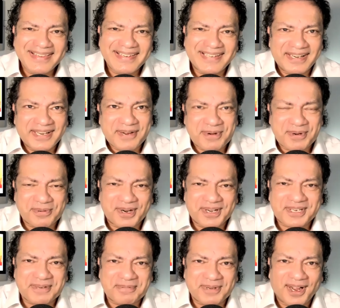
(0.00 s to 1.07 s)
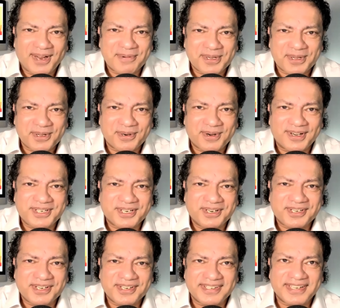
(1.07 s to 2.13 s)
Sunday we worship God, we go to our
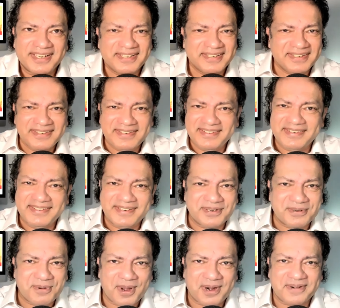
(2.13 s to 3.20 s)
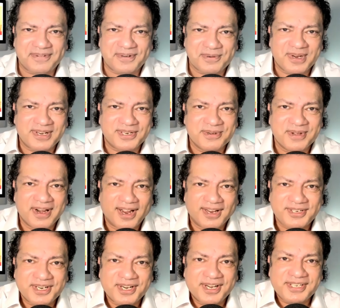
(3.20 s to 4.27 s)
churches and do whatever we do in our
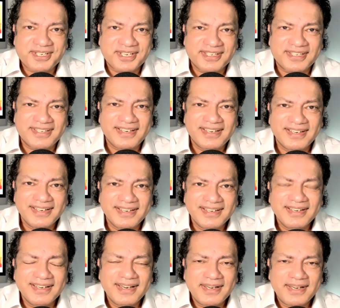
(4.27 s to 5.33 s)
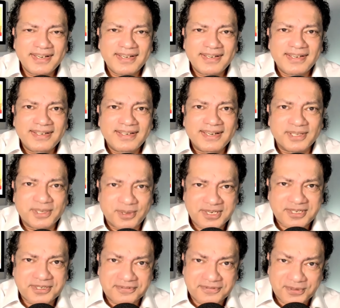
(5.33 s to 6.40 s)
churches. And the
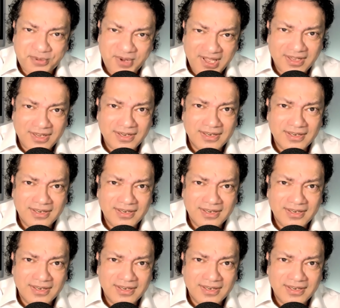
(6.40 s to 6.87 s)
rest of the week,